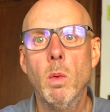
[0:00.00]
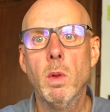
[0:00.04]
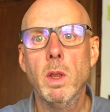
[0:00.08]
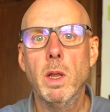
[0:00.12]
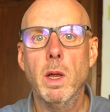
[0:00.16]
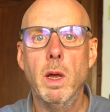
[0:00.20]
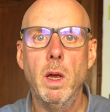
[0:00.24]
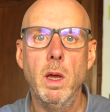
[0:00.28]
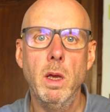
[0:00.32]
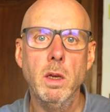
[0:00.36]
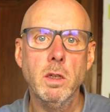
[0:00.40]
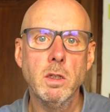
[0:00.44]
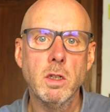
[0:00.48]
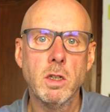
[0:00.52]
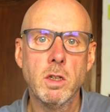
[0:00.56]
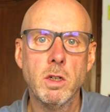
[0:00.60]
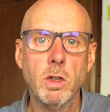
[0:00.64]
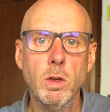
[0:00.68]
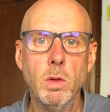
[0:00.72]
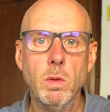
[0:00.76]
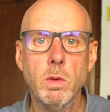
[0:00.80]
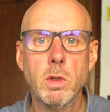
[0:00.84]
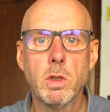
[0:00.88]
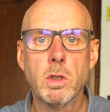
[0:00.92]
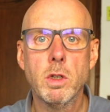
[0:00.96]
Well, that is
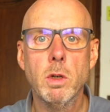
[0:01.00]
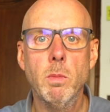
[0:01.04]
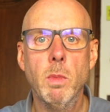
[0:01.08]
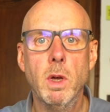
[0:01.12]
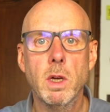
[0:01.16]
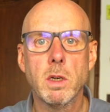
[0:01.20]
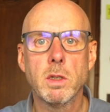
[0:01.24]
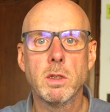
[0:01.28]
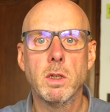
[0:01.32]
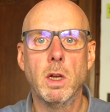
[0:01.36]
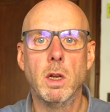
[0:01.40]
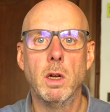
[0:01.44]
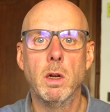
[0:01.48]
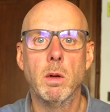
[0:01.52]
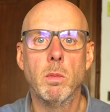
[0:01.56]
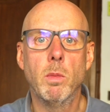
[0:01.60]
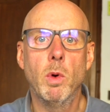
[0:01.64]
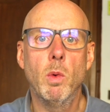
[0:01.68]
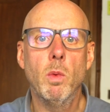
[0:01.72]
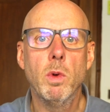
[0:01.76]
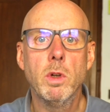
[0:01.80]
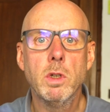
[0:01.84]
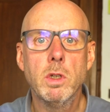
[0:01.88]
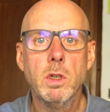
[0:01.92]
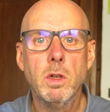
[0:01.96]
true to some extent,
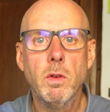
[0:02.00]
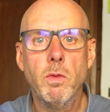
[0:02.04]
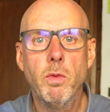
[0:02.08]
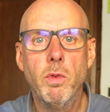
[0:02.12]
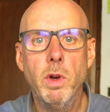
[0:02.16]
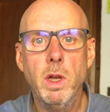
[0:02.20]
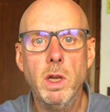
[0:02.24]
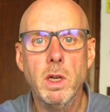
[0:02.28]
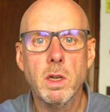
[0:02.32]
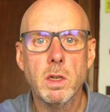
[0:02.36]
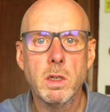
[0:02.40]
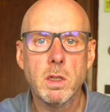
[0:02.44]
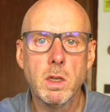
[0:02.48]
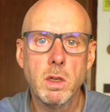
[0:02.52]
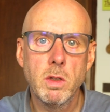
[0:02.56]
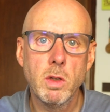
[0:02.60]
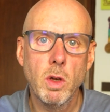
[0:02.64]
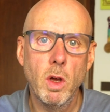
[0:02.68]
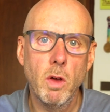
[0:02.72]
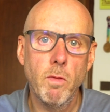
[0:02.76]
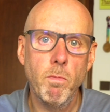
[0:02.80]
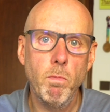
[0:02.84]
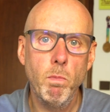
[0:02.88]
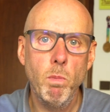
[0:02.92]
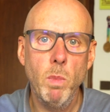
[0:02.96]
but once you've reached a
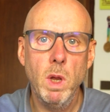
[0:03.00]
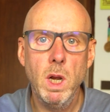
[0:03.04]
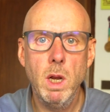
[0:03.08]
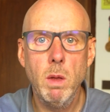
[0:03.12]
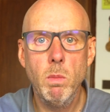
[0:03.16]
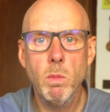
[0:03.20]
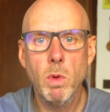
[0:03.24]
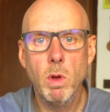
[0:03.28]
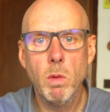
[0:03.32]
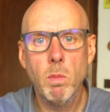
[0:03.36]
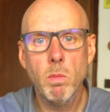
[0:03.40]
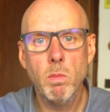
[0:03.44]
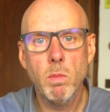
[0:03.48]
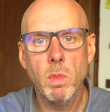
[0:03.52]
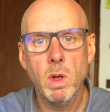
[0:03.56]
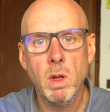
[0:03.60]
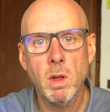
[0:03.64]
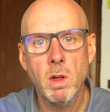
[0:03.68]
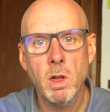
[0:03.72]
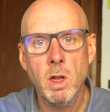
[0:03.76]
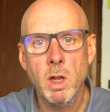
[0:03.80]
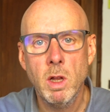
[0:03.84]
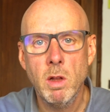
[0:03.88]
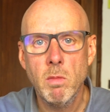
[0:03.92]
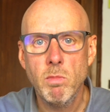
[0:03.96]
sort of minimum
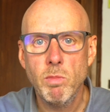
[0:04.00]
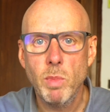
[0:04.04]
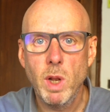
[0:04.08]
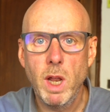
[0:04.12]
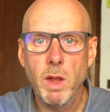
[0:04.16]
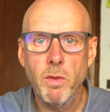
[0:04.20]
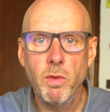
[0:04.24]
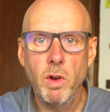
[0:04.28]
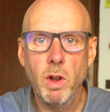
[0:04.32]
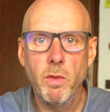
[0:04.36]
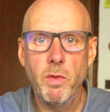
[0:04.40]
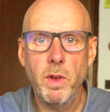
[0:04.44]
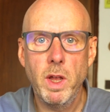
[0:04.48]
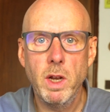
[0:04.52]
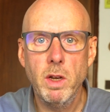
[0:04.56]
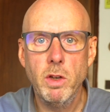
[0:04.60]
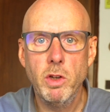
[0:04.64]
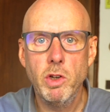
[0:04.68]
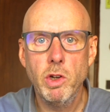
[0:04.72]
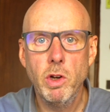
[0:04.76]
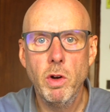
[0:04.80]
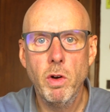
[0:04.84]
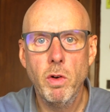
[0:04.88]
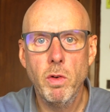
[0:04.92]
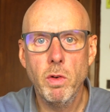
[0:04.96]
level of
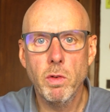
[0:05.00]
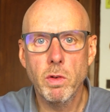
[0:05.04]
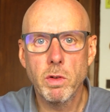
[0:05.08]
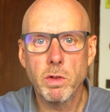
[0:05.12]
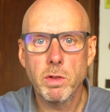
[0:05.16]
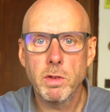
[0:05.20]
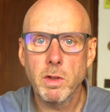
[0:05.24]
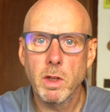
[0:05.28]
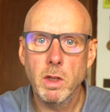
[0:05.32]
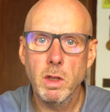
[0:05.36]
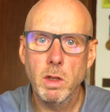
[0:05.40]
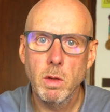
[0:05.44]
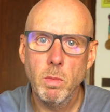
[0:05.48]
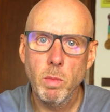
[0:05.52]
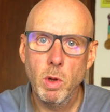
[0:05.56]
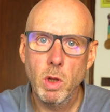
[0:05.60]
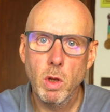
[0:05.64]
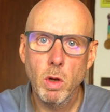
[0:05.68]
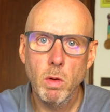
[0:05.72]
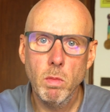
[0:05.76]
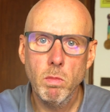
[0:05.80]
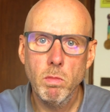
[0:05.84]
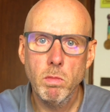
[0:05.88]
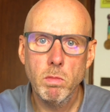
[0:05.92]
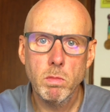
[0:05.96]
endurance, then they
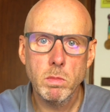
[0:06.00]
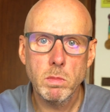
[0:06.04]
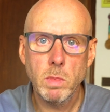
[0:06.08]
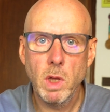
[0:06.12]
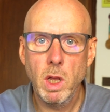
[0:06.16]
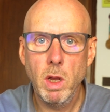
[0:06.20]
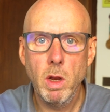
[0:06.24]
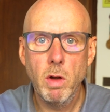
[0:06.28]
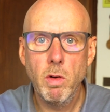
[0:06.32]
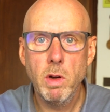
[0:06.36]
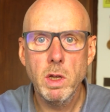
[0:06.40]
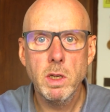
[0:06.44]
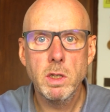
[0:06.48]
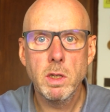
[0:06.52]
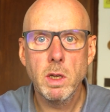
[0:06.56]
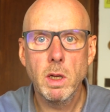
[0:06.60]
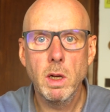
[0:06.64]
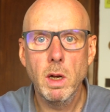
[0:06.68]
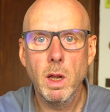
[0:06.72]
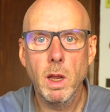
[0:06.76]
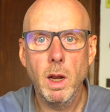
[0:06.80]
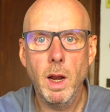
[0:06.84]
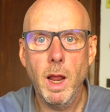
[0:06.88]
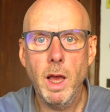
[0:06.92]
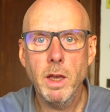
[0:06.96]
become
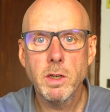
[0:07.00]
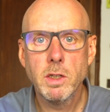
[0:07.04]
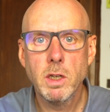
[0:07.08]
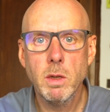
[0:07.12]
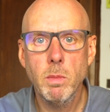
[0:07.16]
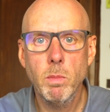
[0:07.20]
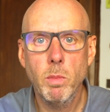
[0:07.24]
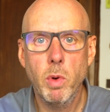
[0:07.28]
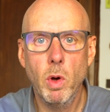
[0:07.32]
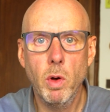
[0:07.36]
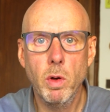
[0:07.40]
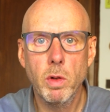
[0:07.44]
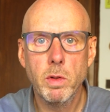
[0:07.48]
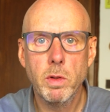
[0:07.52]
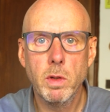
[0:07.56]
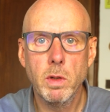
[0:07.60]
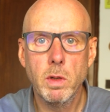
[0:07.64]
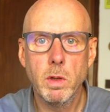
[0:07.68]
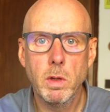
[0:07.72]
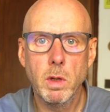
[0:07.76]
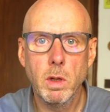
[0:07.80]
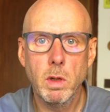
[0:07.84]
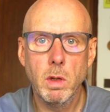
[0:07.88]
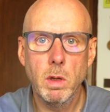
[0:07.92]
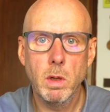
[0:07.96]
increasingly less
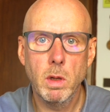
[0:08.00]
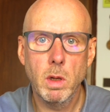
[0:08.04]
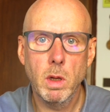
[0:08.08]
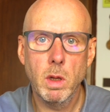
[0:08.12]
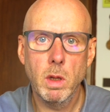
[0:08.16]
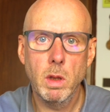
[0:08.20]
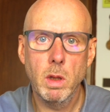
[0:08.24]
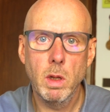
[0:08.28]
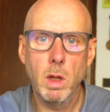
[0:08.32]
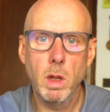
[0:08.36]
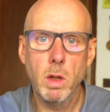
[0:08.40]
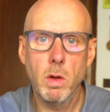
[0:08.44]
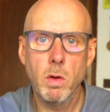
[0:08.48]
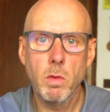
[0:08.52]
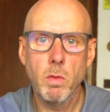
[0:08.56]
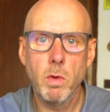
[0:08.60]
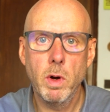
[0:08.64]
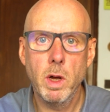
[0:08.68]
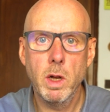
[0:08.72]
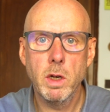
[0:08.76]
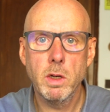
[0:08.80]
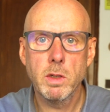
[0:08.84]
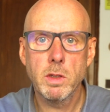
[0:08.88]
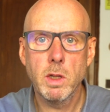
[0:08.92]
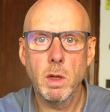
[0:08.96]
important, and the long
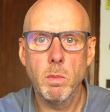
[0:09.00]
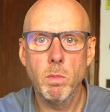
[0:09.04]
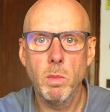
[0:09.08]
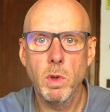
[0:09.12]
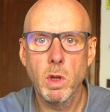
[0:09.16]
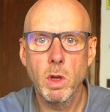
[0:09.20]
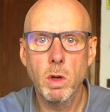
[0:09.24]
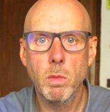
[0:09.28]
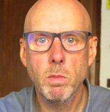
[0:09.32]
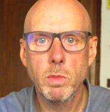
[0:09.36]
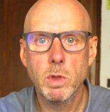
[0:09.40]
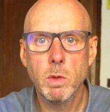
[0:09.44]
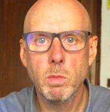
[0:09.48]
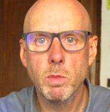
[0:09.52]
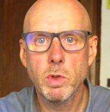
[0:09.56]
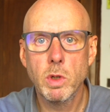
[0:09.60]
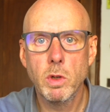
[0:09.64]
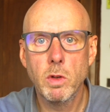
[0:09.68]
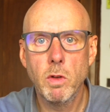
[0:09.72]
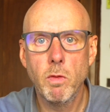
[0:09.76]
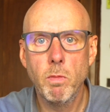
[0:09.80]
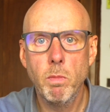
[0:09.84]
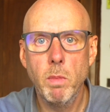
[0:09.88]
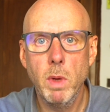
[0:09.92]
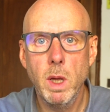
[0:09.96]
rides then become some
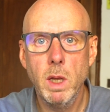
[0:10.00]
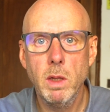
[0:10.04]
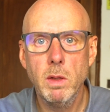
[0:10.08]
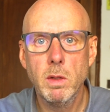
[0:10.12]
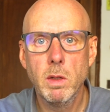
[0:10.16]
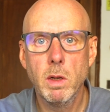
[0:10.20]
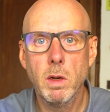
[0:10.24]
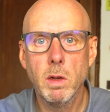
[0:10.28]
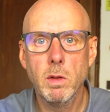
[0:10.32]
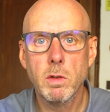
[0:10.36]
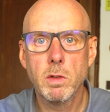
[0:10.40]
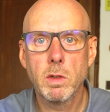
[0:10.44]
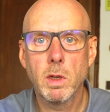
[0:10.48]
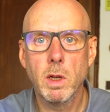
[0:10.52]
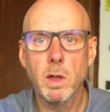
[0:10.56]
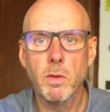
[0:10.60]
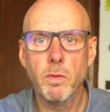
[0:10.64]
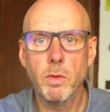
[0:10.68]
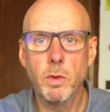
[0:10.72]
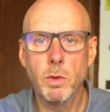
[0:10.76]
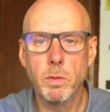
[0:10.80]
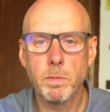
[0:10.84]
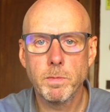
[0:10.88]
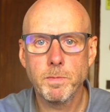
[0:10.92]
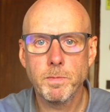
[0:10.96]
sort of maintenance level.